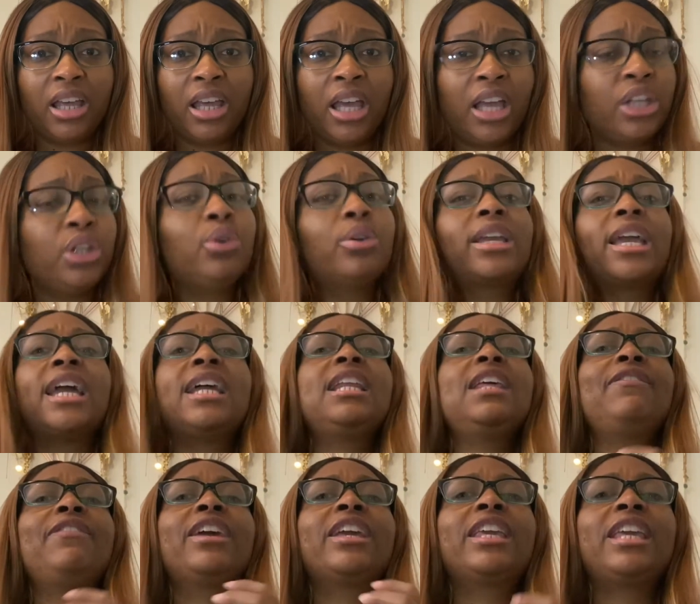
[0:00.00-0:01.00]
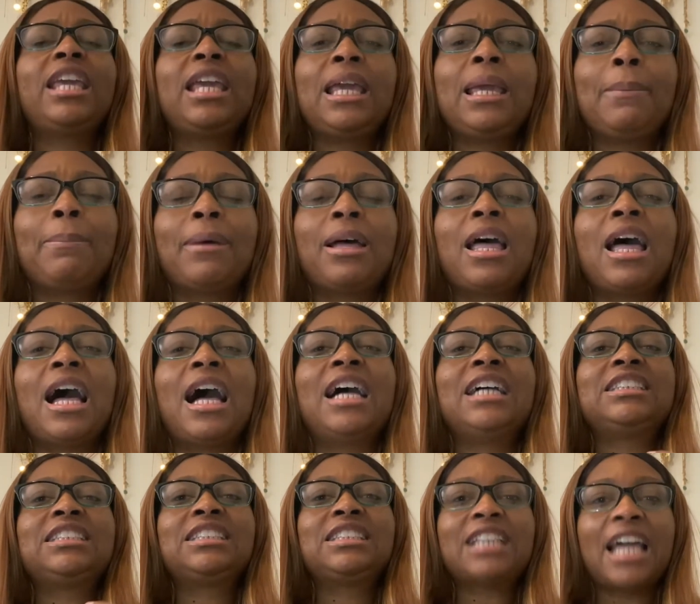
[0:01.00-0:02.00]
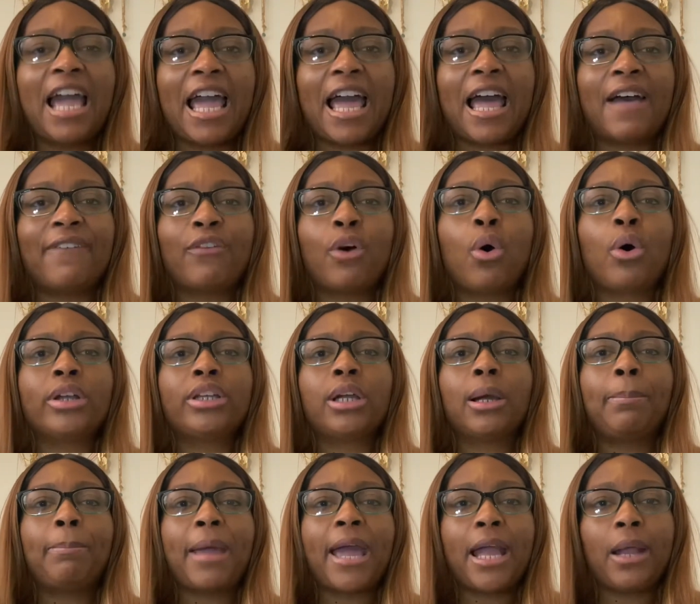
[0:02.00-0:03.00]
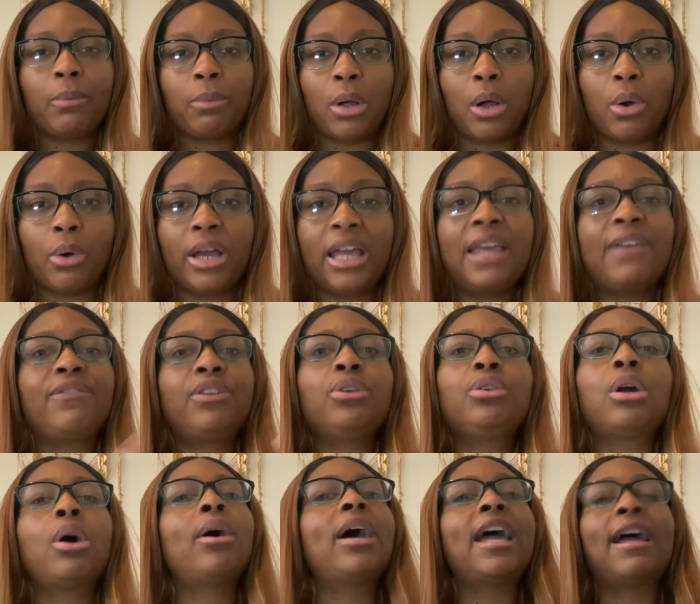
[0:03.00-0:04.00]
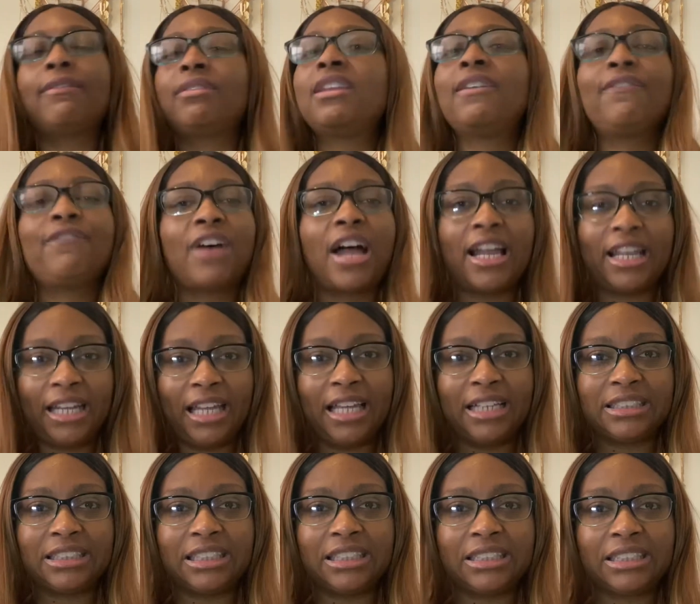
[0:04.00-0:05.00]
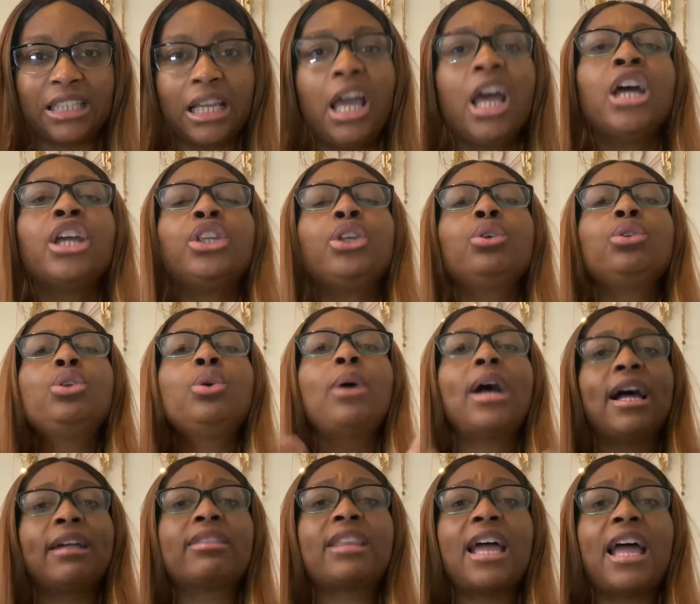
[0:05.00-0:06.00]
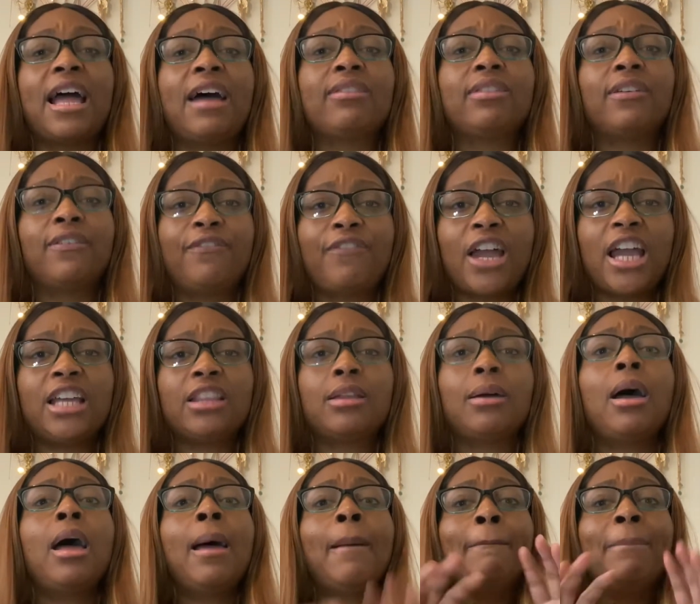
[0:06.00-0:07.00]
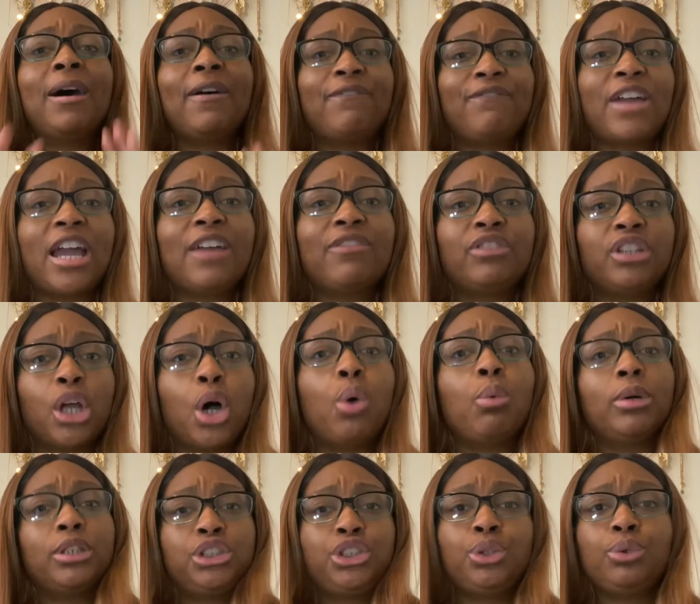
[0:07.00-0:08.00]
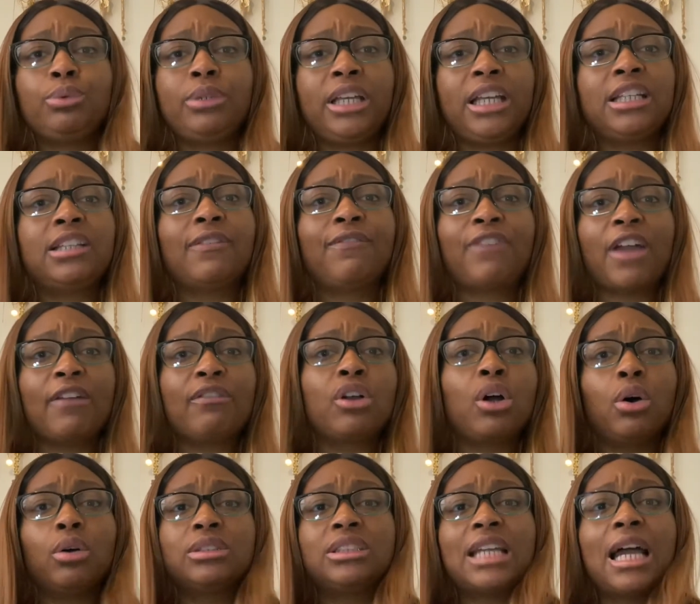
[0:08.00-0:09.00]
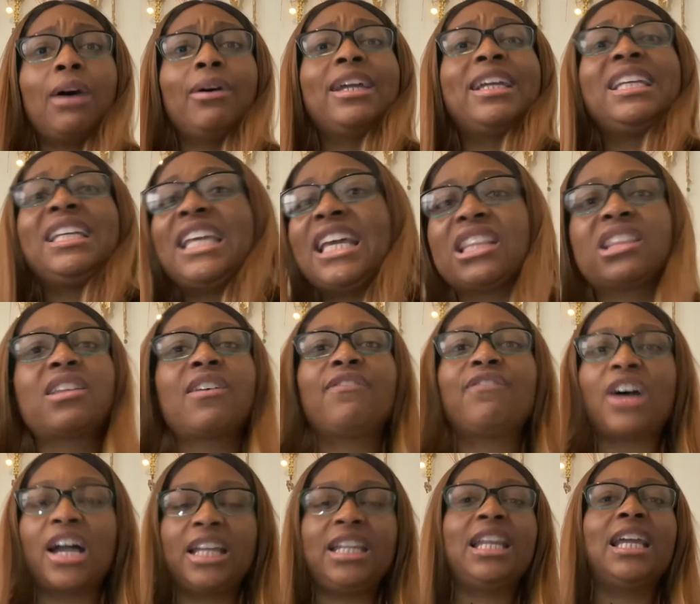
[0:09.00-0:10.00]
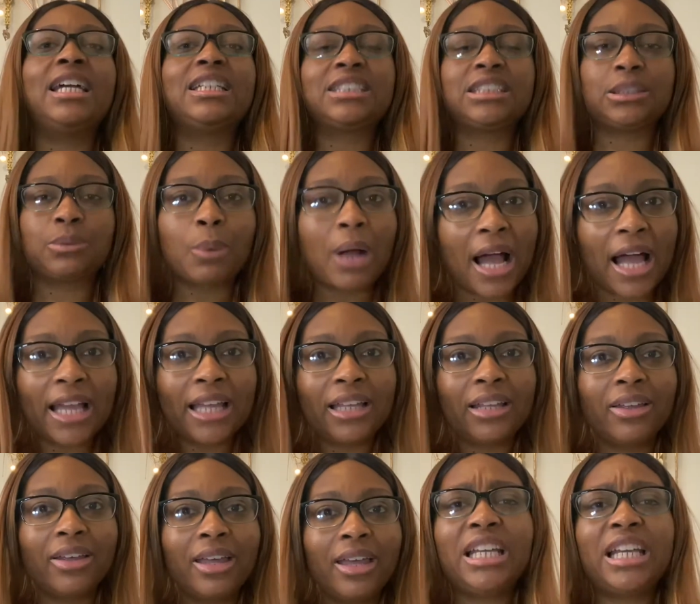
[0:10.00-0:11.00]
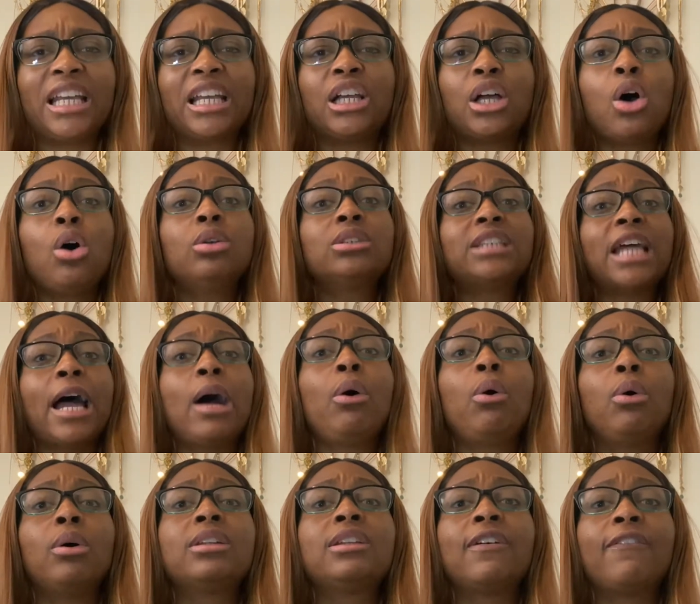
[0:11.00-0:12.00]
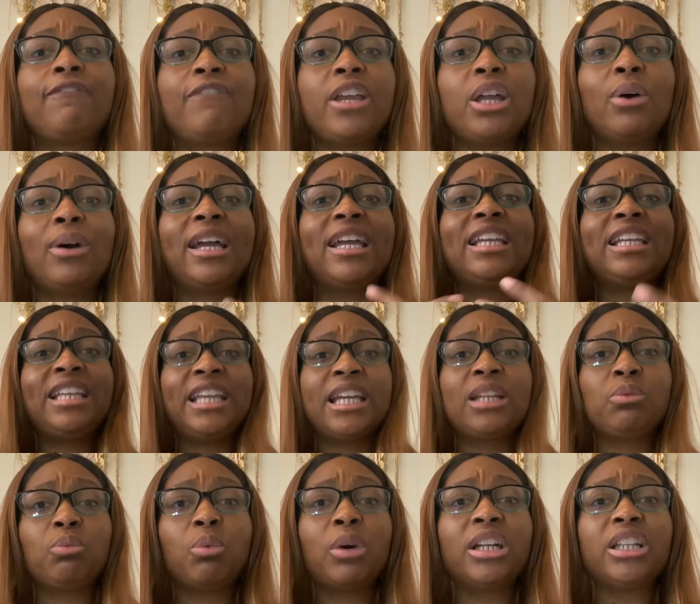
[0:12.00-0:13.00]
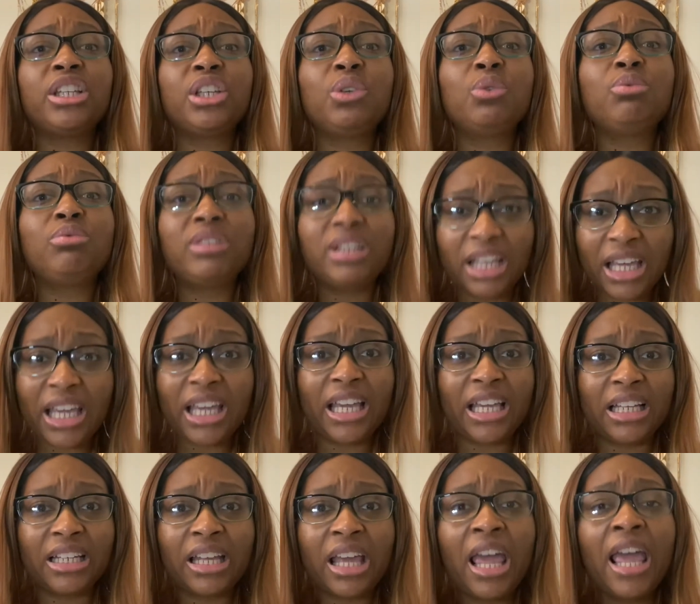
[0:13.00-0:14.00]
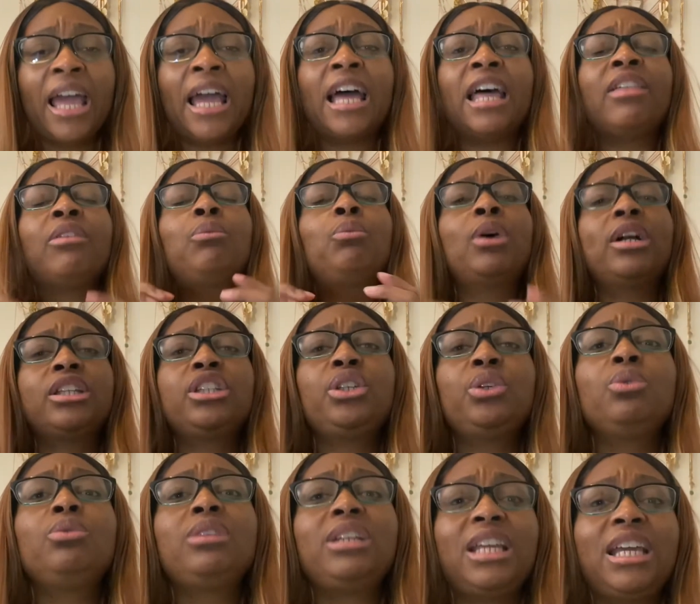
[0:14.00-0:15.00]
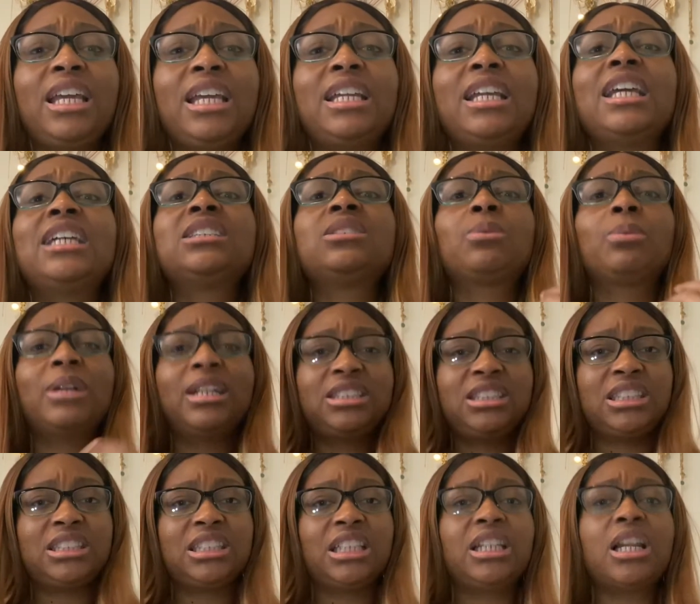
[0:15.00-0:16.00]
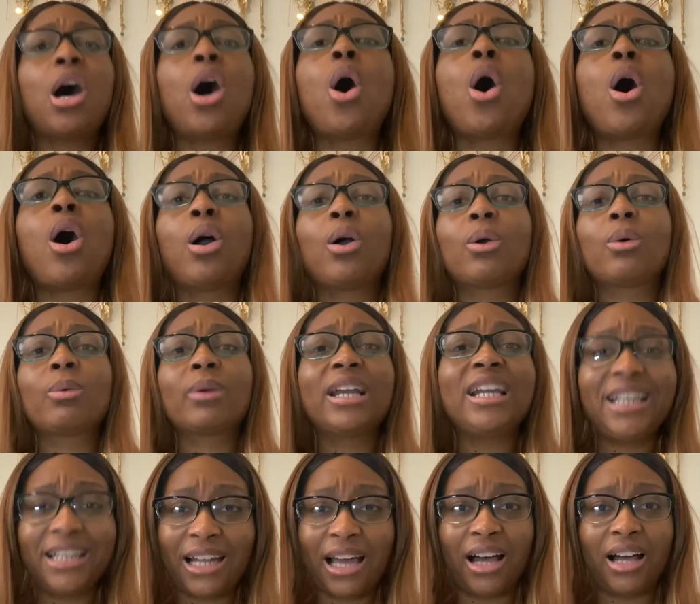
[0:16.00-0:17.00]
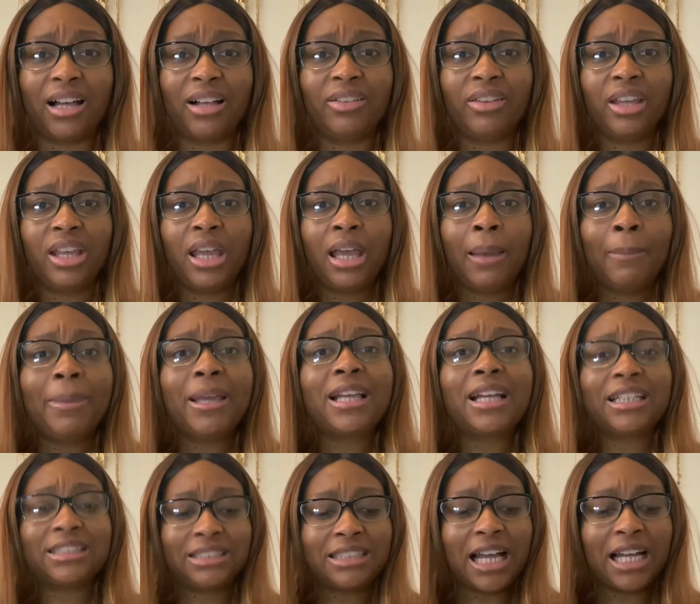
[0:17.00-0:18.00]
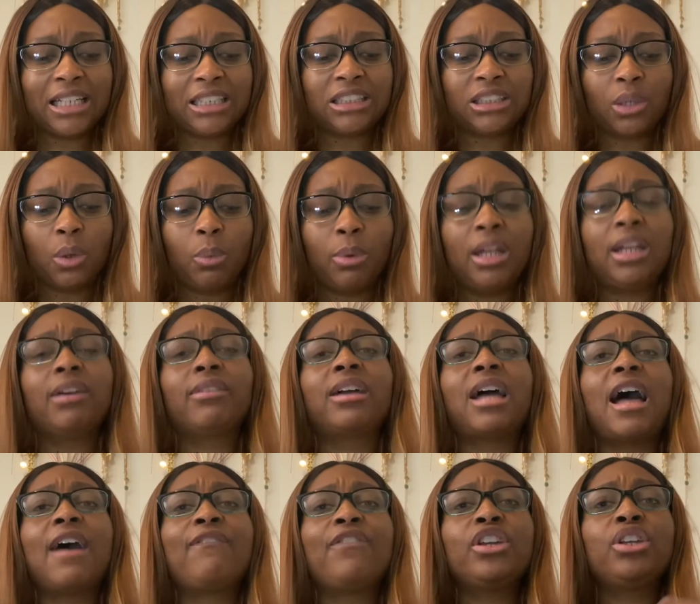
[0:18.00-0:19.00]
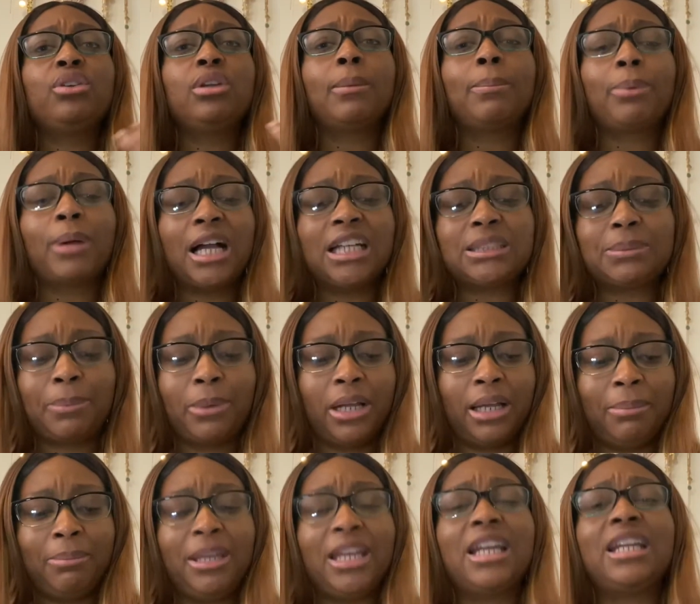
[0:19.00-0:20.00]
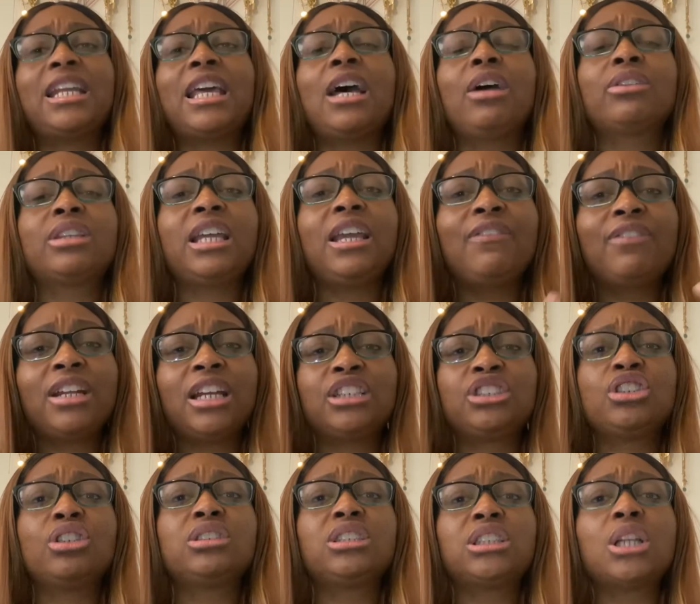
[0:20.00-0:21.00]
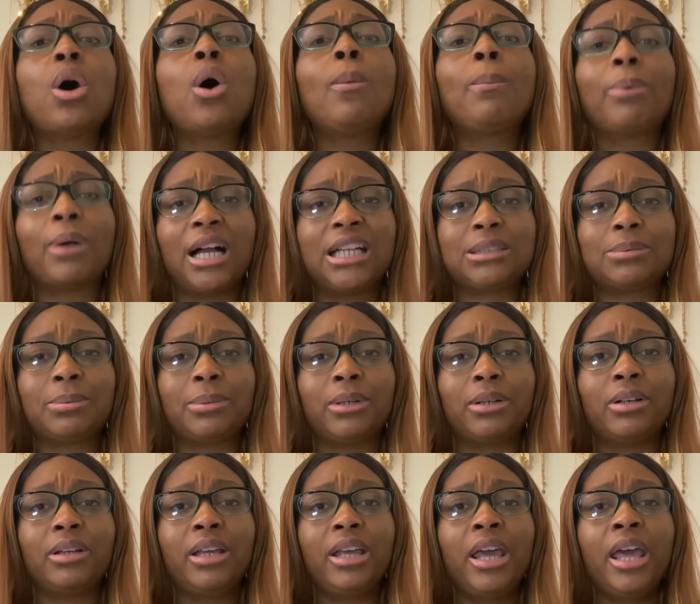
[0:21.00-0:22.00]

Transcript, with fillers: You can't even keep a staff on your payroll if you don't have the finances. You do have to have the faith, but faith know what you need. The faith goes out and get the finances, right? It goes out on the field and get what you need. And what you need is riches in all arena because that is the will of God for you to prosper and be in health even as your soul prosper.